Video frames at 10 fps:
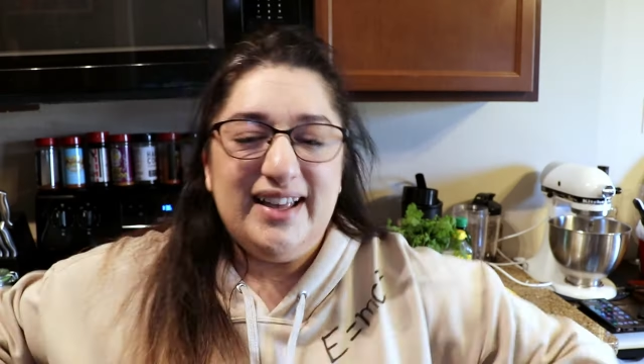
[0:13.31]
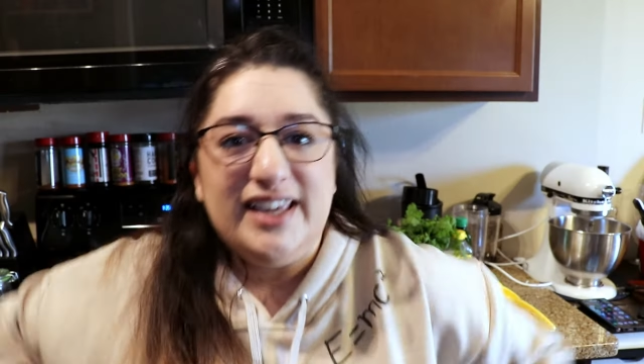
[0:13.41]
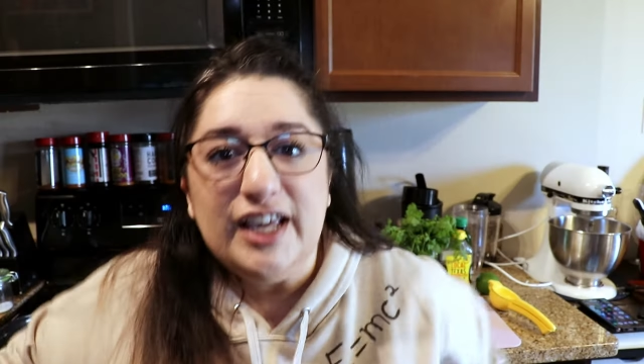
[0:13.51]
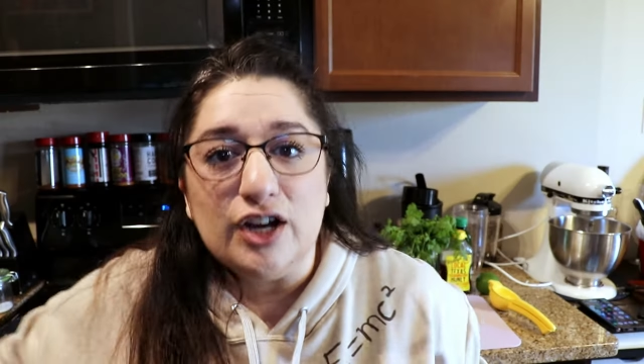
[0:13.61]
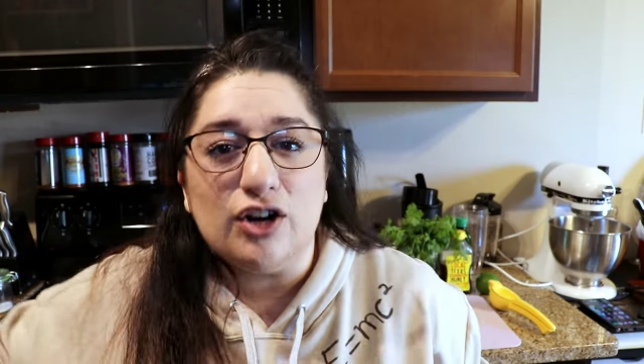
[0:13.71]

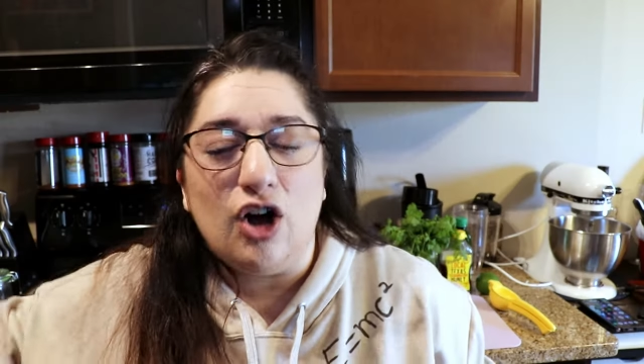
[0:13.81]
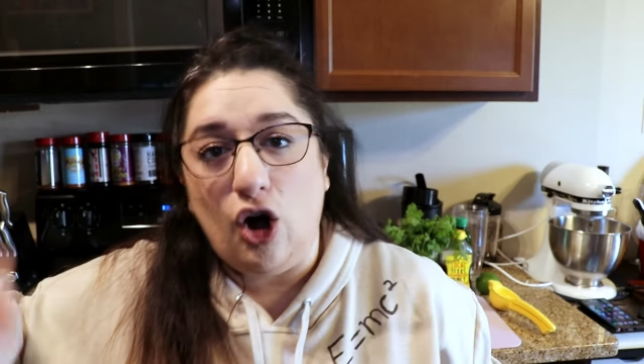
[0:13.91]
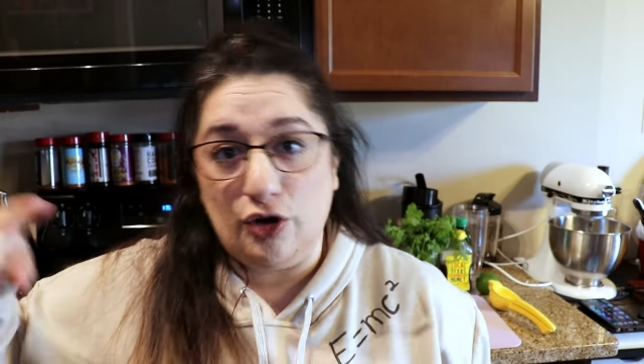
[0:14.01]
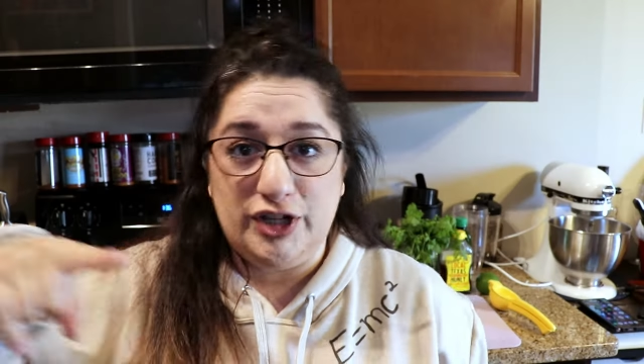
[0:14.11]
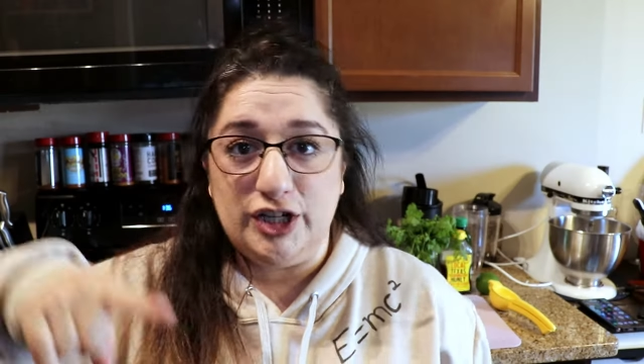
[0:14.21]
Here
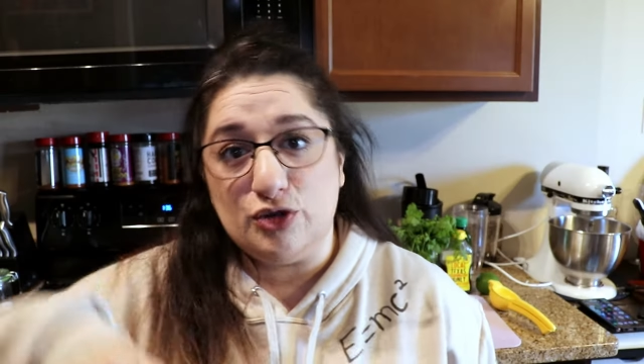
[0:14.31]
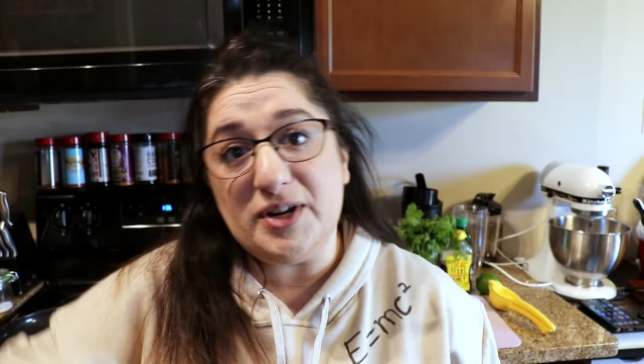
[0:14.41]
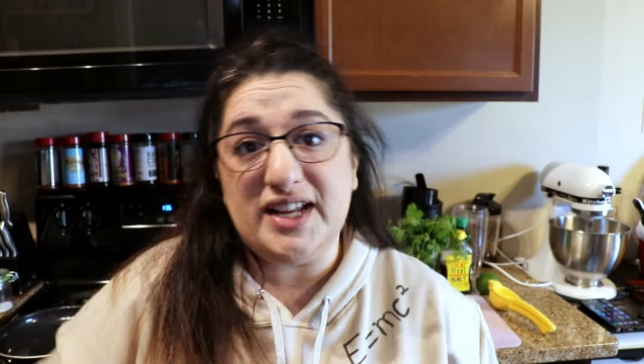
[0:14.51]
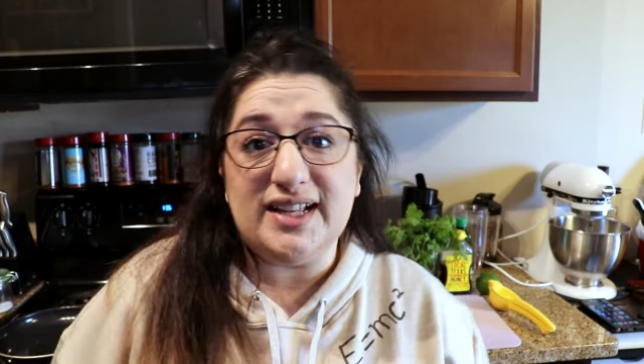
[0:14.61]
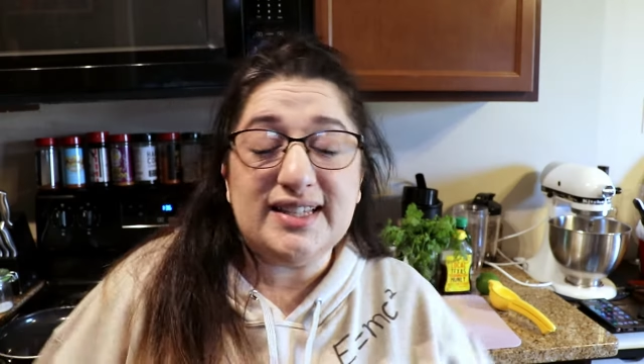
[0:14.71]
are the
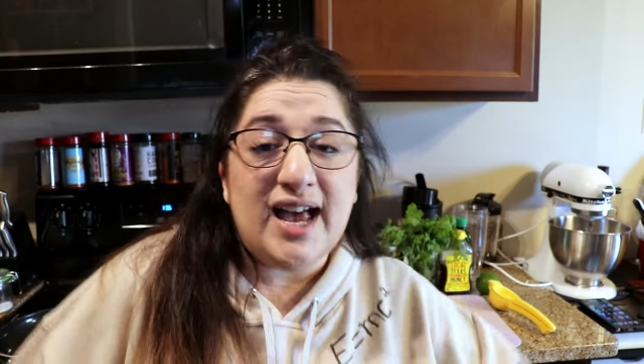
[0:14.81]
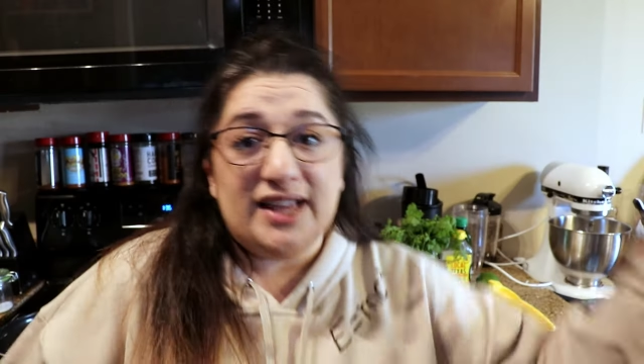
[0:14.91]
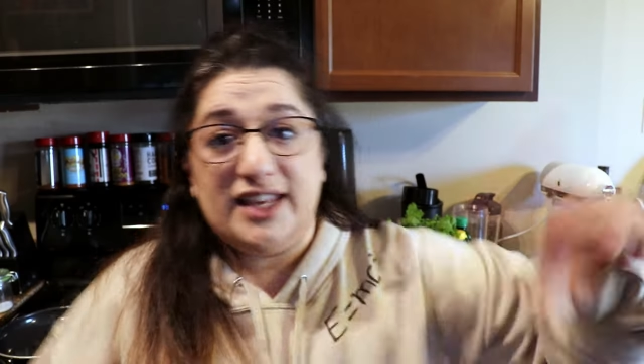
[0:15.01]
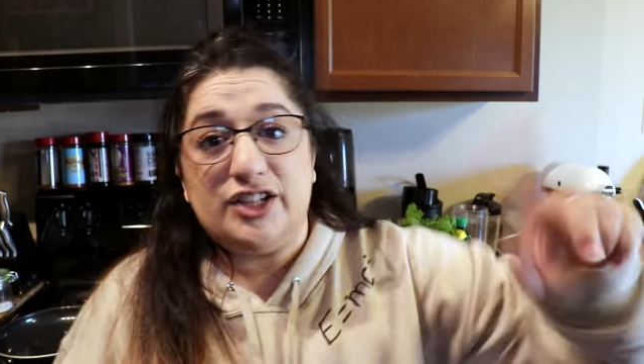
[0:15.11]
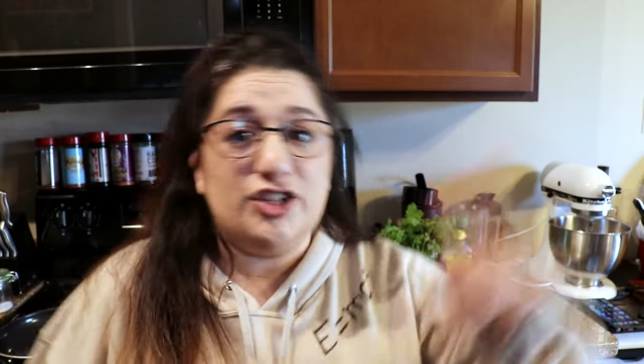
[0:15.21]
ingredients
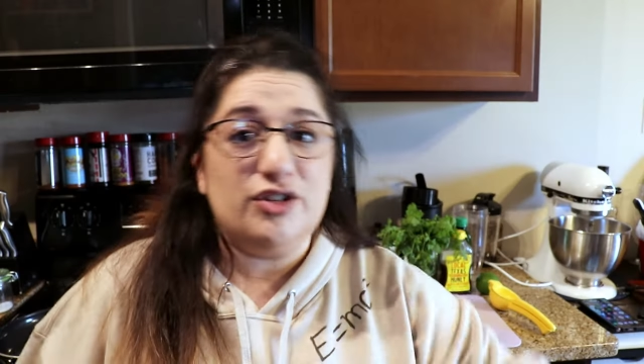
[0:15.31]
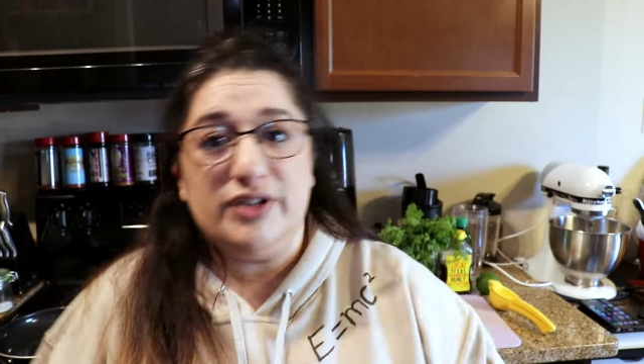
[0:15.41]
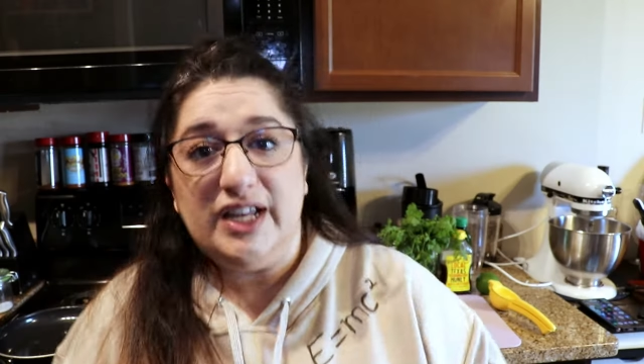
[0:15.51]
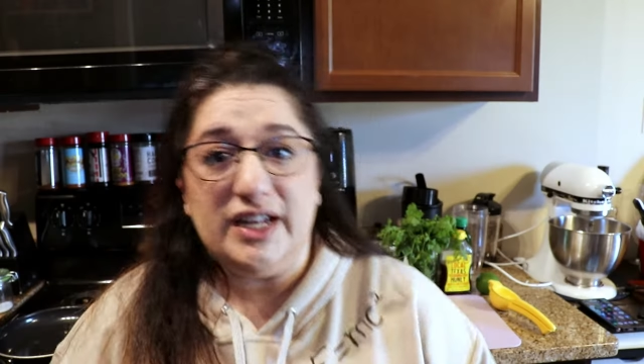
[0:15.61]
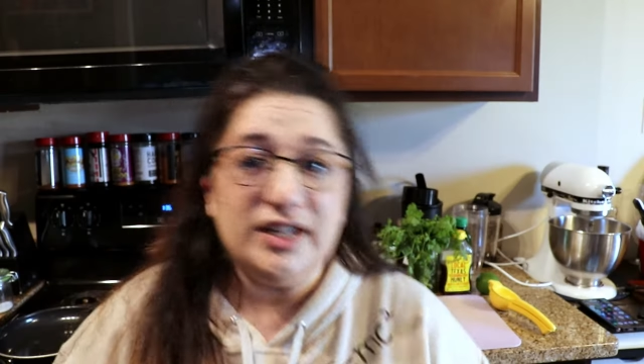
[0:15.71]
that you
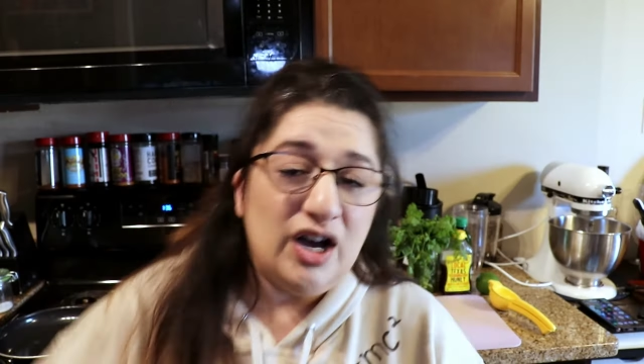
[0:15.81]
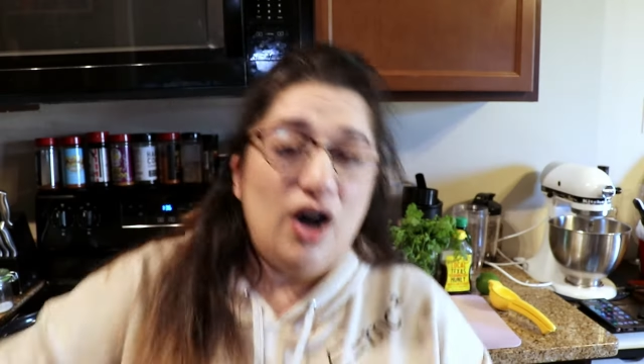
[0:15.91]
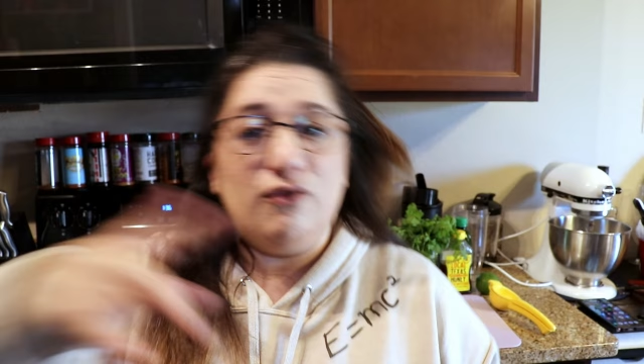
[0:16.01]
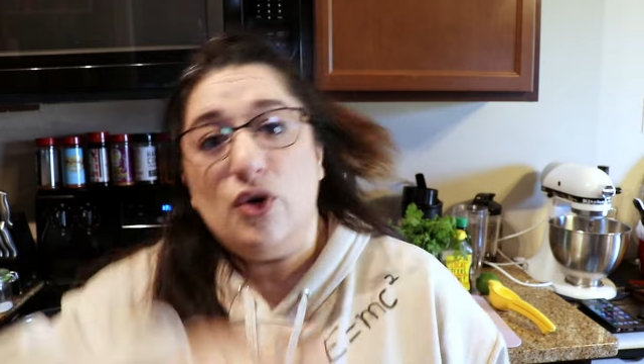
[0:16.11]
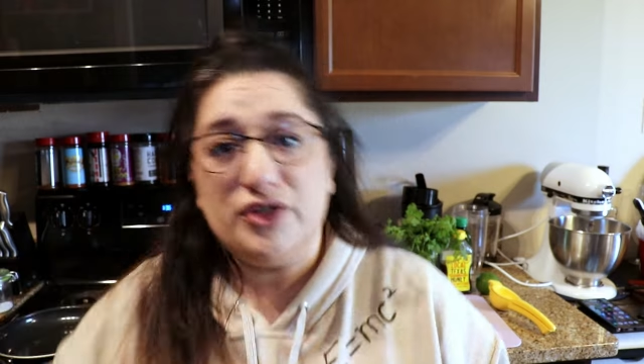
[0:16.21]
need
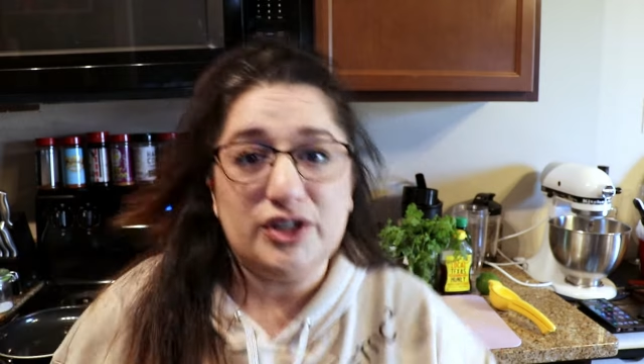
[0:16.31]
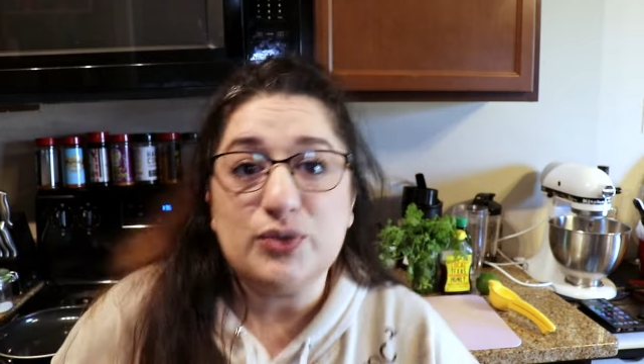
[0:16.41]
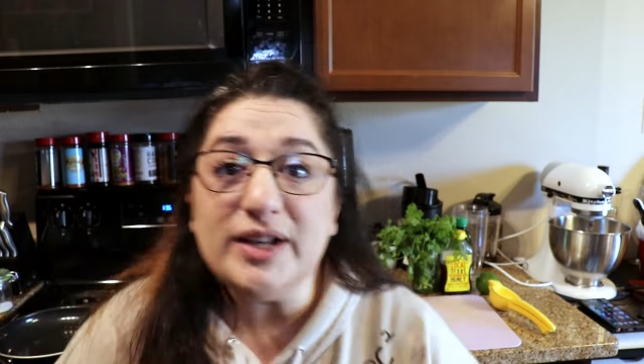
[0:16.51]
for this